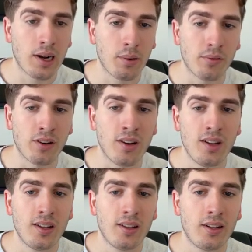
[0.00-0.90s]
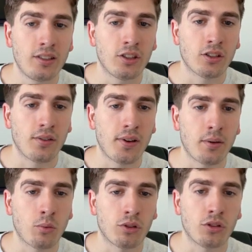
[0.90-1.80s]
However, it's just kind of like
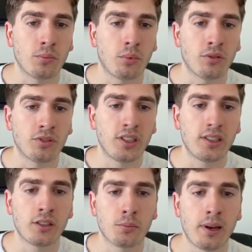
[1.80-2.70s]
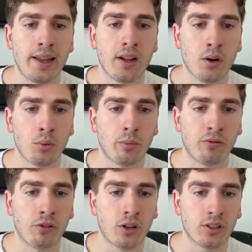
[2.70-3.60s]
more from a resistance play. I would
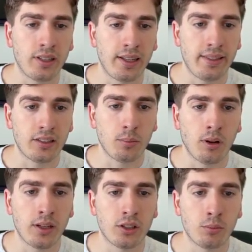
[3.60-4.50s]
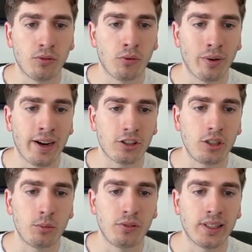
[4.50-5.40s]
prefer us to hit this supply zone before
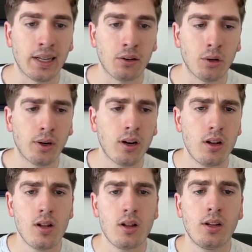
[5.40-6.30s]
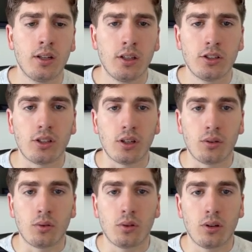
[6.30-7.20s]
actually moving down lower.
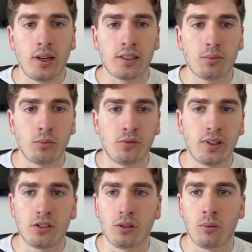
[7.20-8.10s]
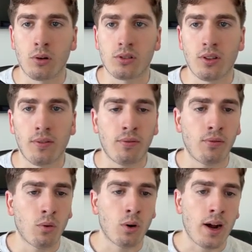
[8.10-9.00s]
So let's move in towards the
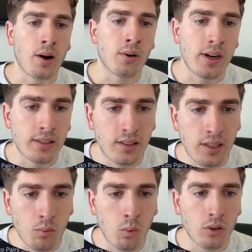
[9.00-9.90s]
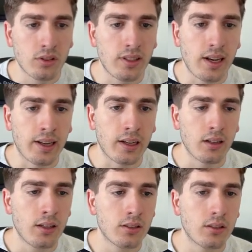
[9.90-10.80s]
4 hour and see what's telling
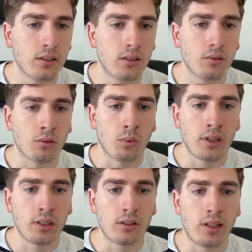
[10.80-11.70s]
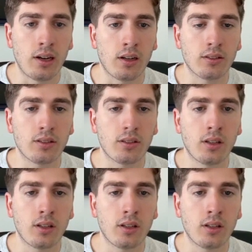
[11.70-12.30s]
us, or what it is telling us.